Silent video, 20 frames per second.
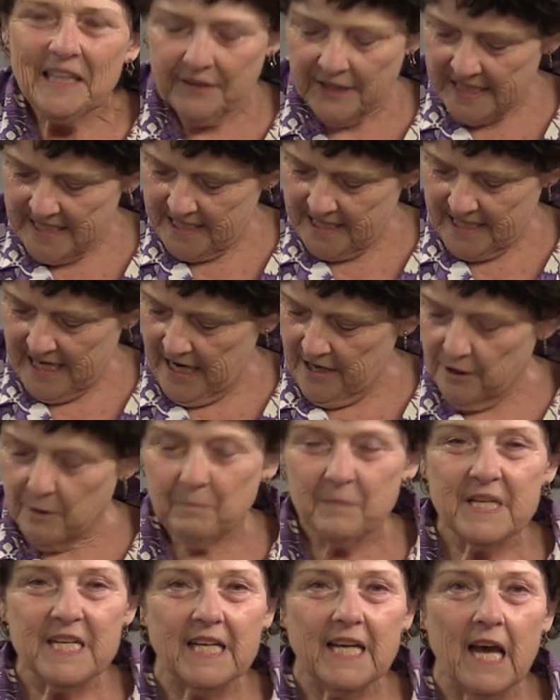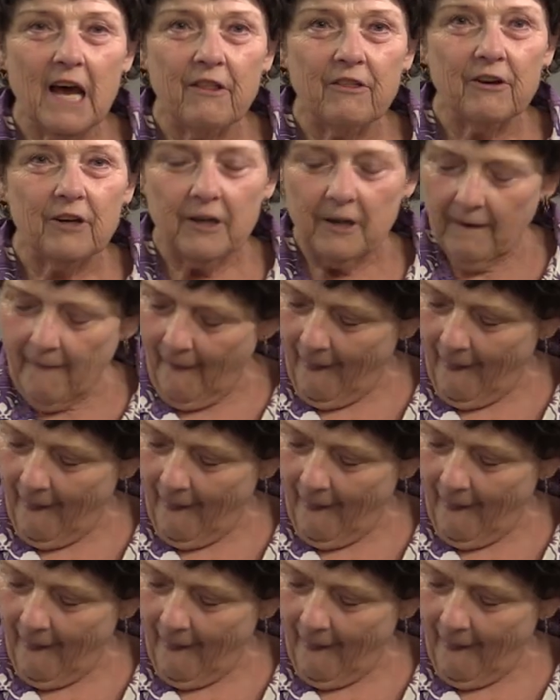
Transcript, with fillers: Let's say them together.